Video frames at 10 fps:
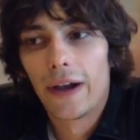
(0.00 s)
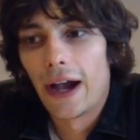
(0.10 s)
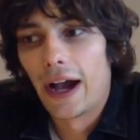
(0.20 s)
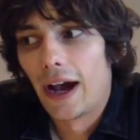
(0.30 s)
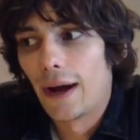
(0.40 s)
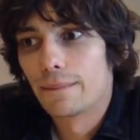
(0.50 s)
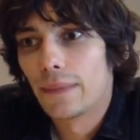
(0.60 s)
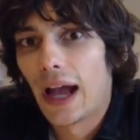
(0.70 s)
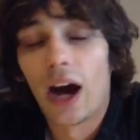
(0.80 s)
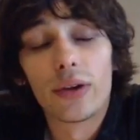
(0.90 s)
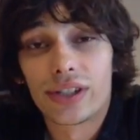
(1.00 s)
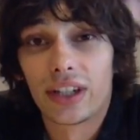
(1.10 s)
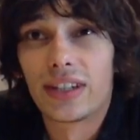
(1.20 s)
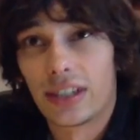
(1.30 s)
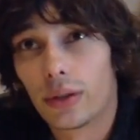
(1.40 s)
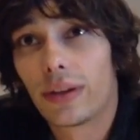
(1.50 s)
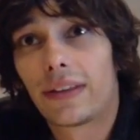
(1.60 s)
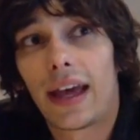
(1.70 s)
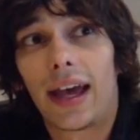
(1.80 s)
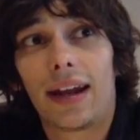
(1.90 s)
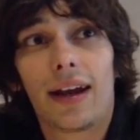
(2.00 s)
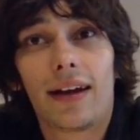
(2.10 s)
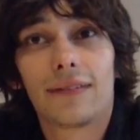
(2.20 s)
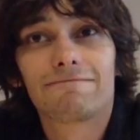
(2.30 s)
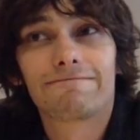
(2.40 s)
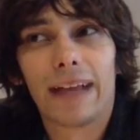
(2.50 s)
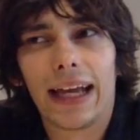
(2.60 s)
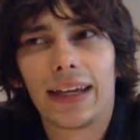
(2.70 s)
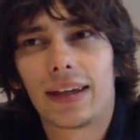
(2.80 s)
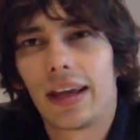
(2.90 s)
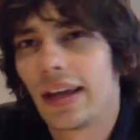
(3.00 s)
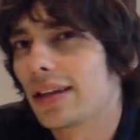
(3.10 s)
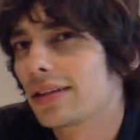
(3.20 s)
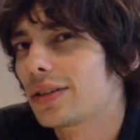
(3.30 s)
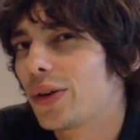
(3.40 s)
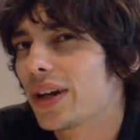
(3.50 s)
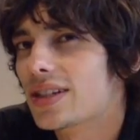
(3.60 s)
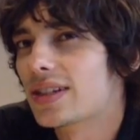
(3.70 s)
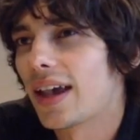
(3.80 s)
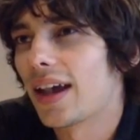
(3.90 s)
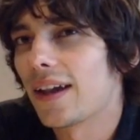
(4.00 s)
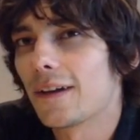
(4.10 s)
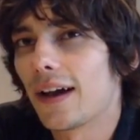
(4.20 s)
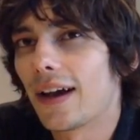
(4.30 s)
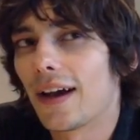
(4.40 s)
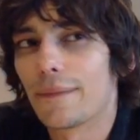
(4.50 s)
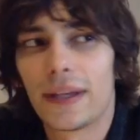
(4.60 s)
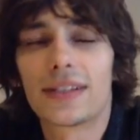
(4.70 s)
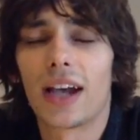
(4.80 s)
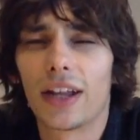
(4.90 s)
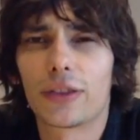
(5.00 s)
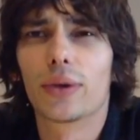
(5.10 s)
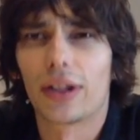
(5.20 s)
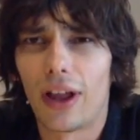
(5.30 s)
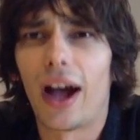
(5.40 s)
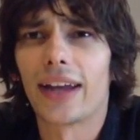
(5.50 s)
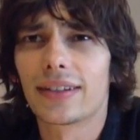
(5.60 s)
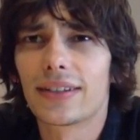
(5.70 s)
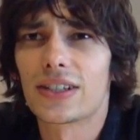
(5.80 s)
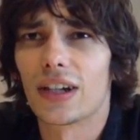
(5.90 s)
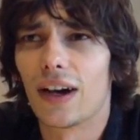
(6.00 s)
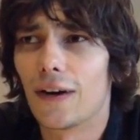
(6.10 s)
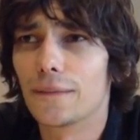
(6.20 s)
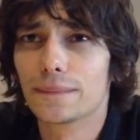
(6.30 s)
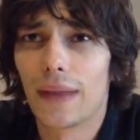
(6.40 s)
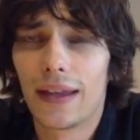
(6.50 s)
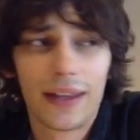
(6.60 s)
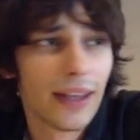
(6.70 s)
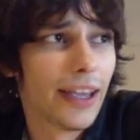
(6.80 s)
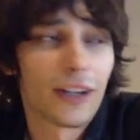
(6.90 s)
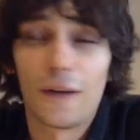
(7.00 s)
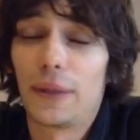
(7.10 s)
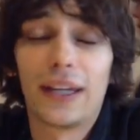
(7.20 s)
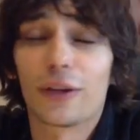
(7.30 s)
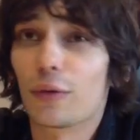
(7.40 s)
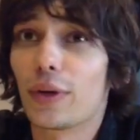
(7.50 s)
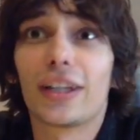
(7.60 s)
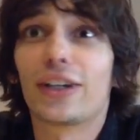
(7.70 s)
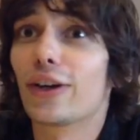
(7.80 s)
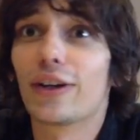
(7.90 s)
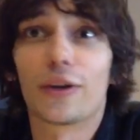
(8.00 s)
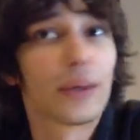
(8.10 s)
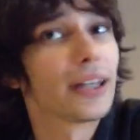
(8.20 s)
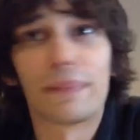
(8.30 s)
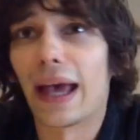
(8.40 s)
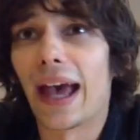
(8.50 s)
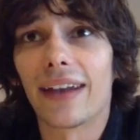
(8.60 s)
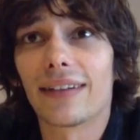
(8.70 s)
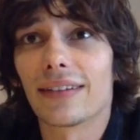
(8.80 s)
How he's going to deal with that, I can't quite say. He's gone through a lot, so it could be either really good or really bad.